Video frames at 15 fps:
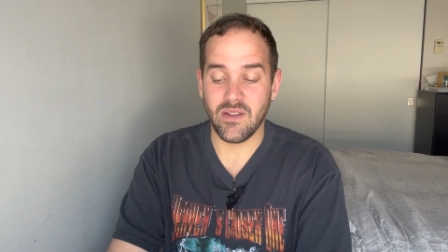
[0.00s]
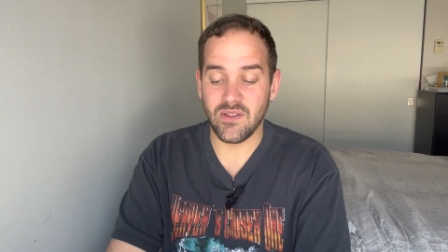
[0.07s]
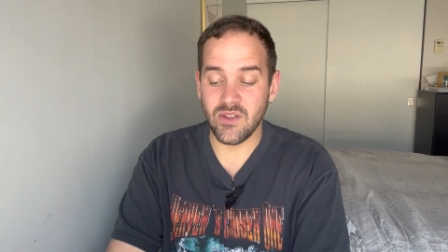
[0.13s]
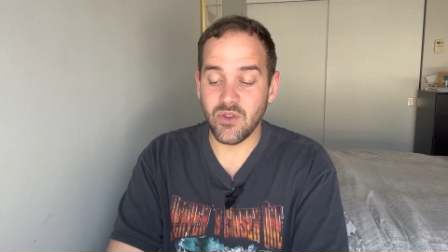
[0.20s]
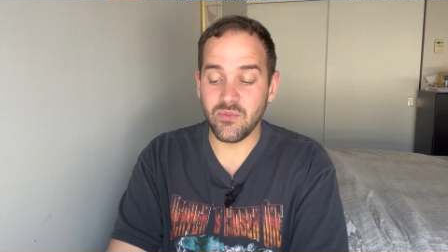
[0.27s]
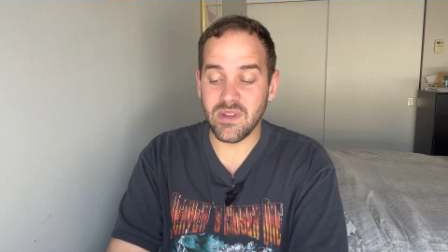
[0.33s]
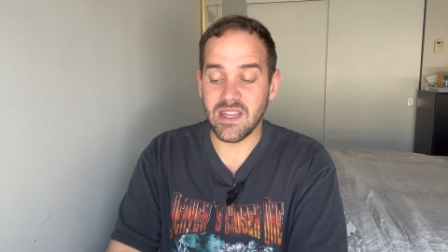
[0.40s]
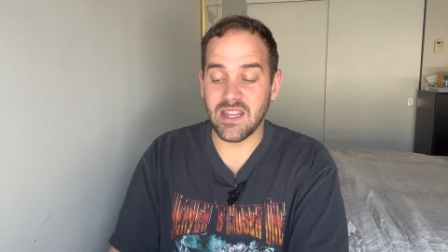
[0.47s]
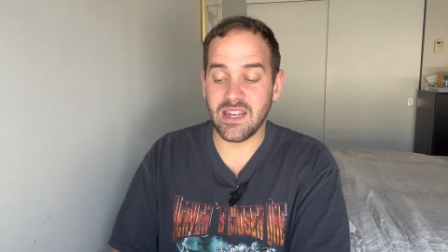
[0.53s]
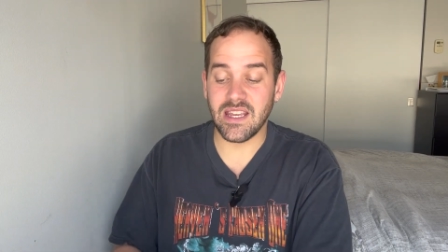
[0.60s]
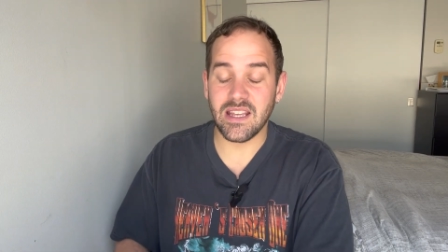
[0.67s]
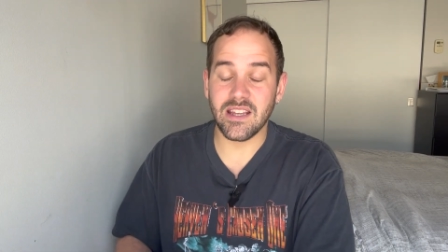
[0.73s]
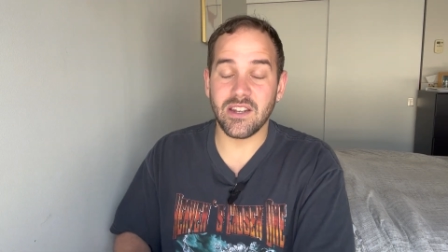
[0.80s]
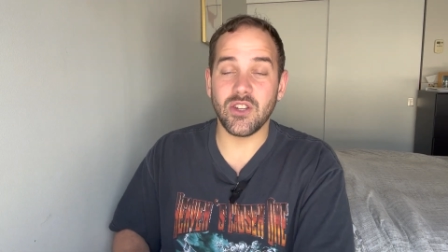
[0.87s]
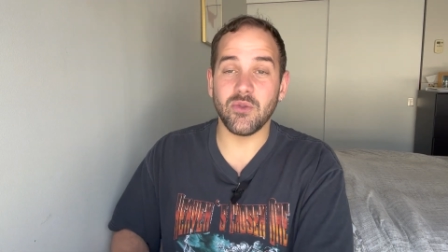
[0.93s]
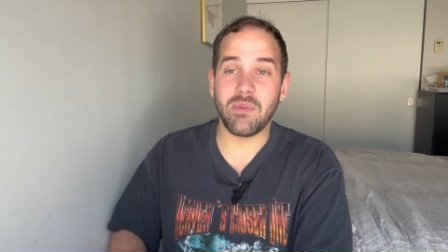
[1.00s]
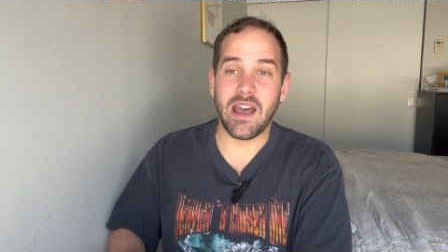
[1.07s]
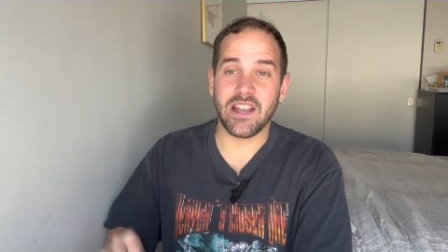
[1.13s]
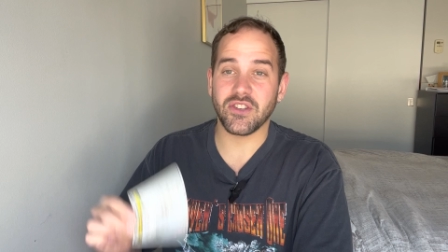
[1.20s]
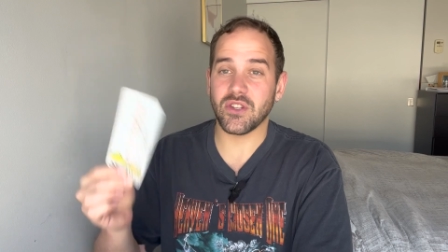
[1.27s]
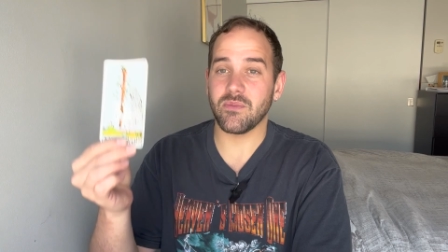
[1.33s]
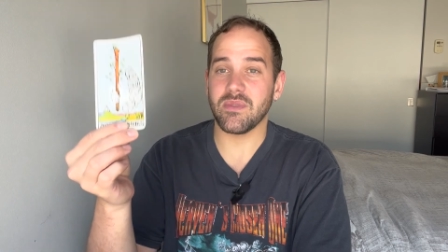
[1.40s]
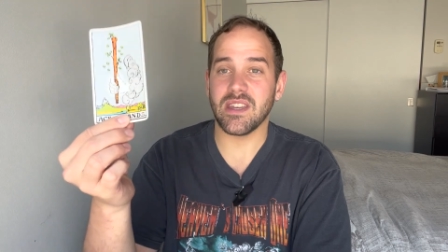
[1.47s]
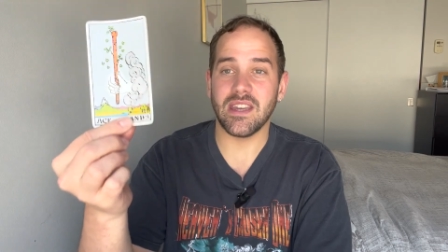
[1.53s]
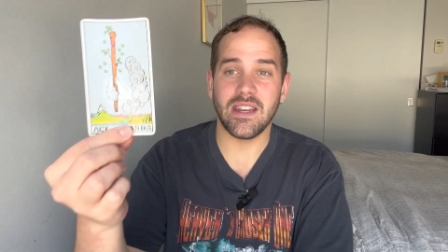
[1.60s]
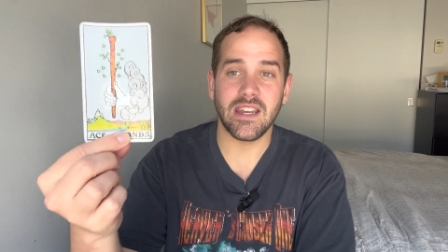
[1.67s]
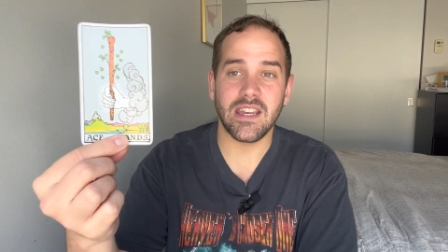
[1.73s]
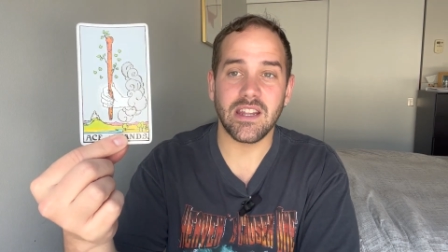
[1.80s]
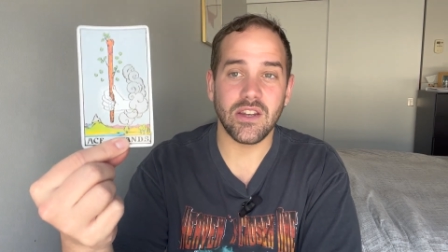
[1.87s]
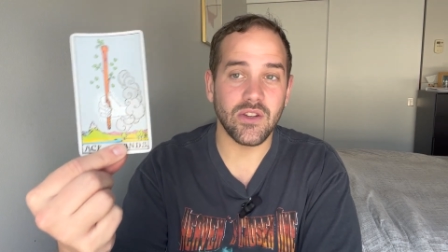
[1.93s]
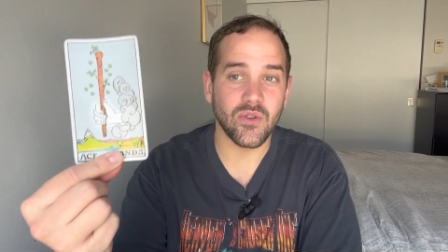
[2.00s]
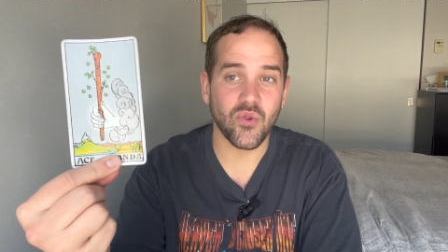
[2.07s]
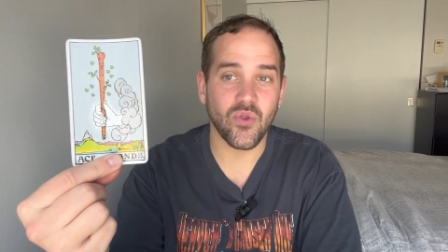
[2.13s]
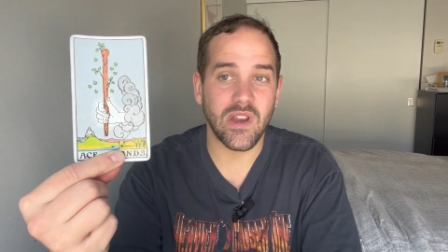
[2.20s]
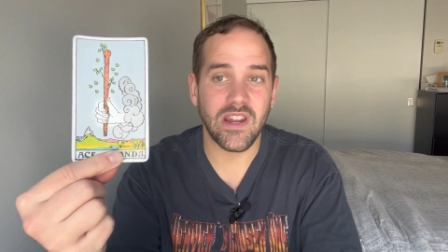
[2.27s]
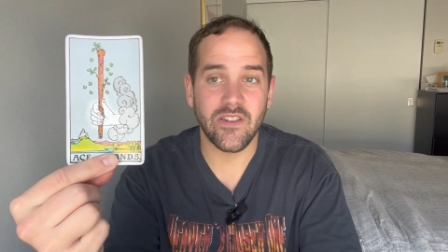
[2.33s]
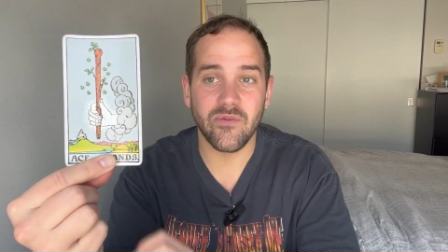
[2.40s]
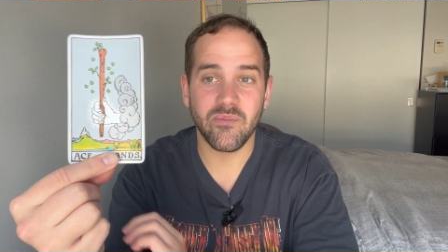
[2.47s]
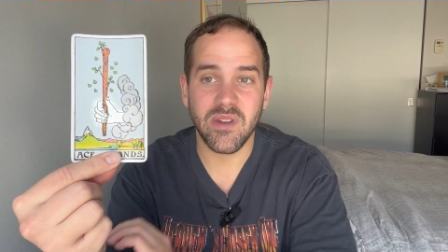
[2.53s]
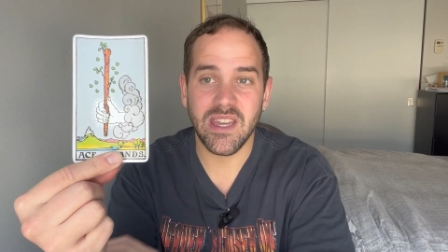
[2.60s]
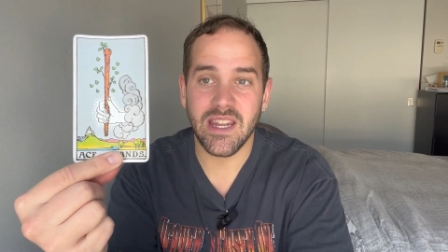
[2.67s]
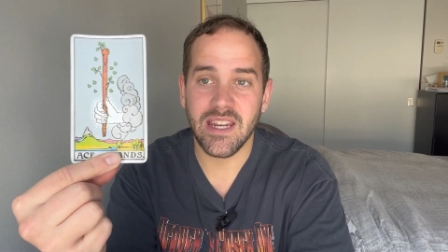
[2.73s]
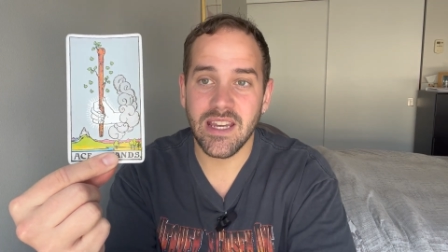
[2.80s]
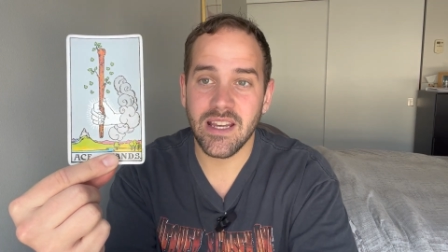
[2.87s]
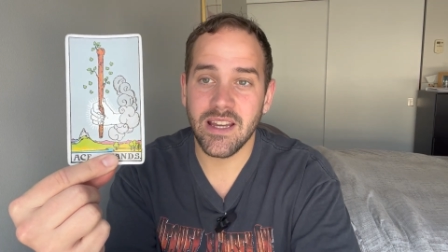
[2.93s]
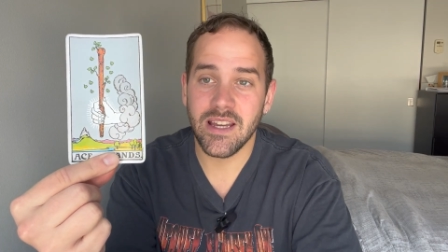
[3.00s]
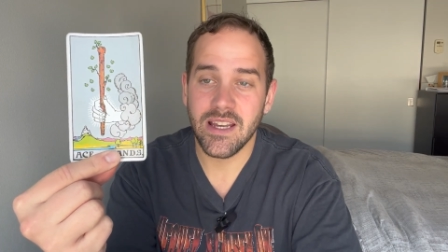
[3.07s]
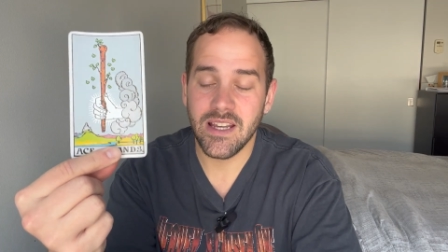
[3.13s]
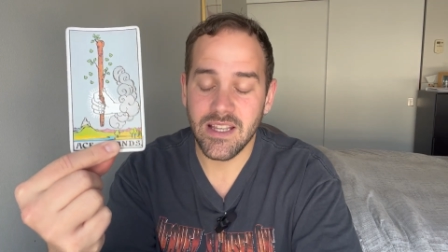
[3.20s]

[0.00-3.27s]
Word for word: New beginning, a new passionate beginning, a new creative beginning.